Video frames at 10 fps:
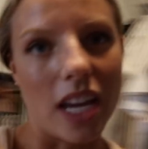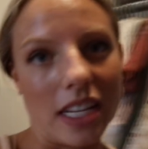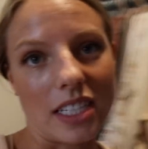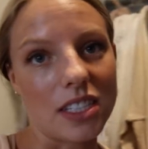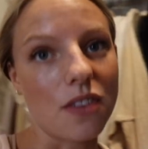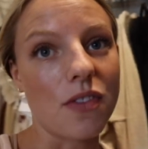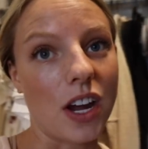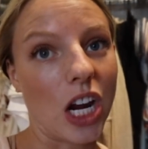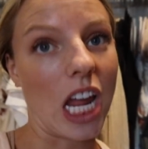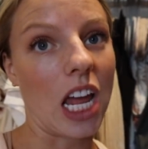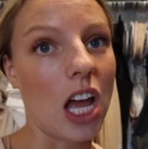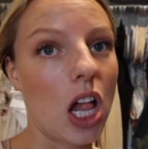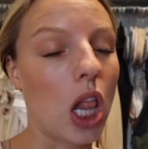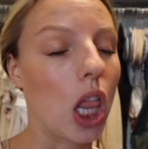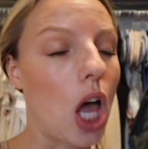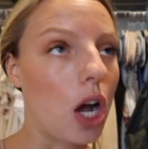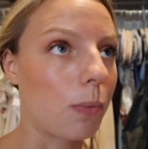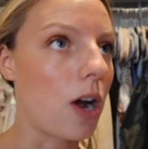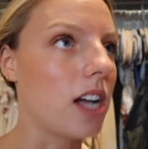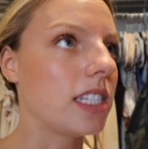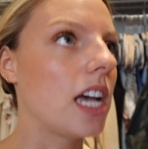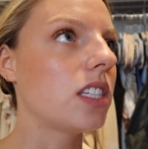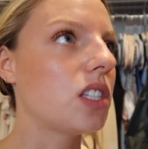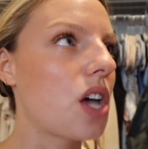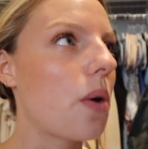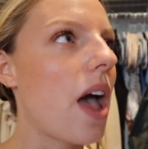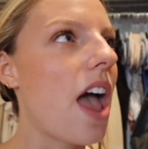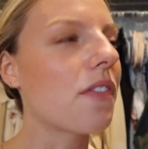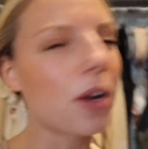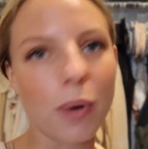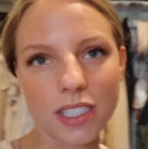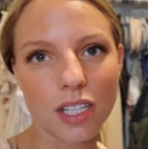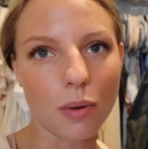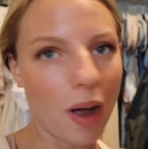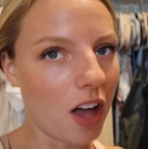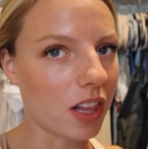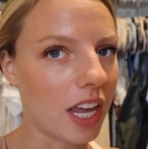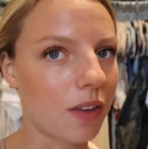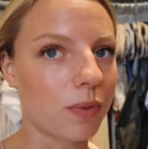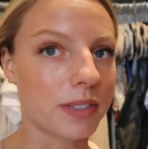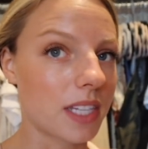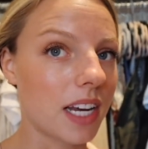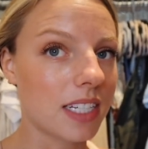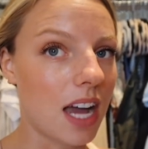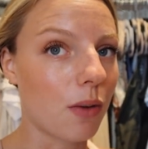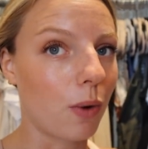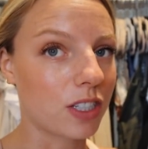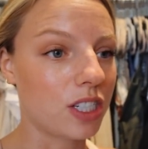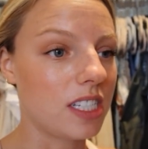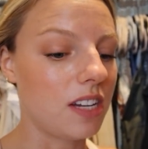things. It's a very long process. So every once in a while, like if we're sitting down watching